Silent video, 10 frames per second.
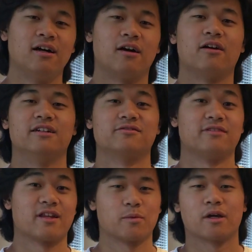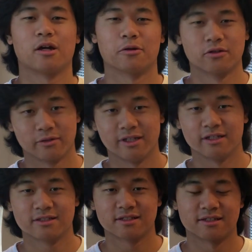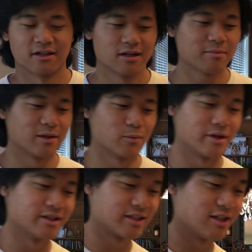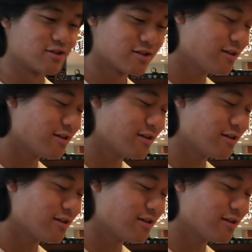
All right, so now that we got our ingredients set up and we're in the kitchen,